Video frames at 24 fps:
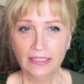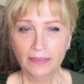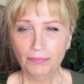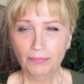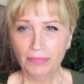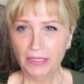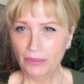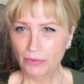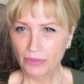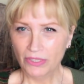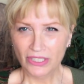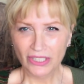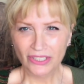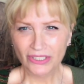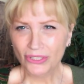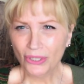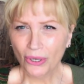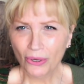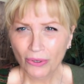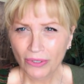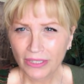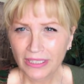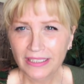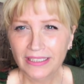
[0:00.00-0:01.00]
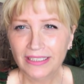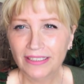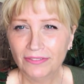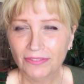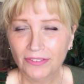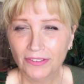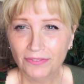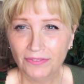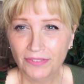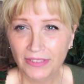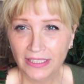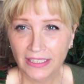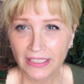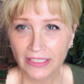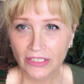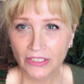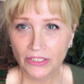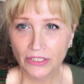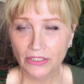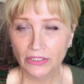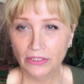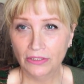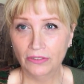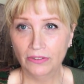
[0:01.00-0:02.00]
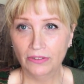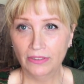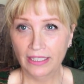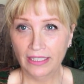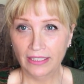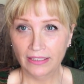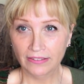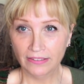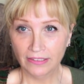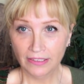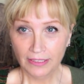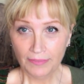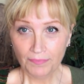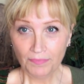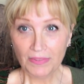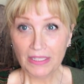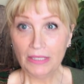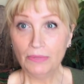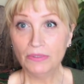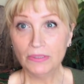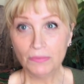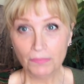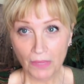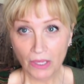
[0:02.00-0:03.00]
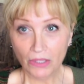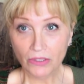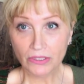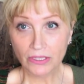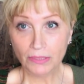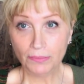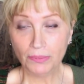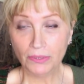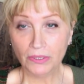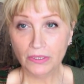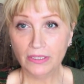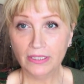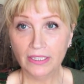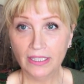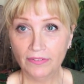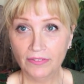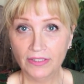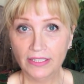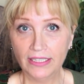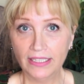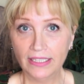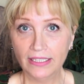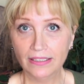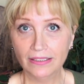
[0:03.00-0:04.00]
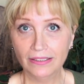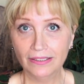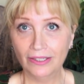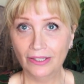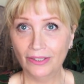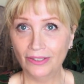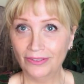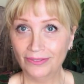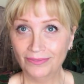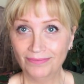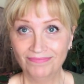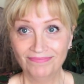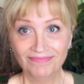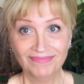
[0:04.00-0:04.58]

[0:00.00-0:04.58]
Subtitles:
but it was a totally different feeling too, and it was multiple and everything. So